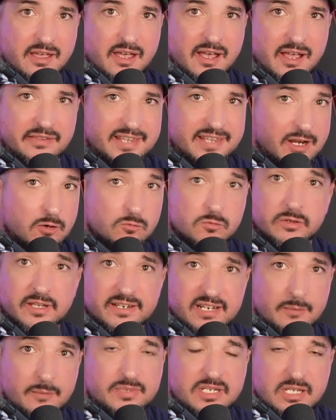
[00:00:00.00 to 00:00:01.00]
that are really
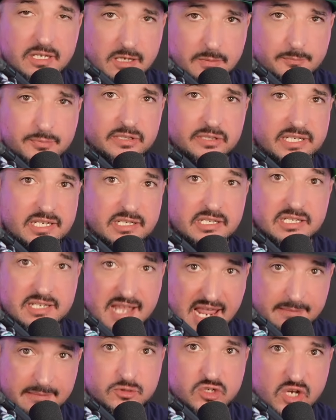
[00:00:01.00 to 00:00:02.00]
gonna be a complete
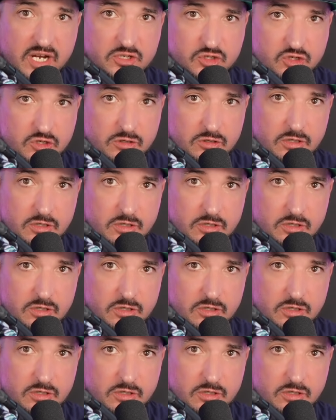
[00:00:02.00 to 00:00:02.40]
game changer.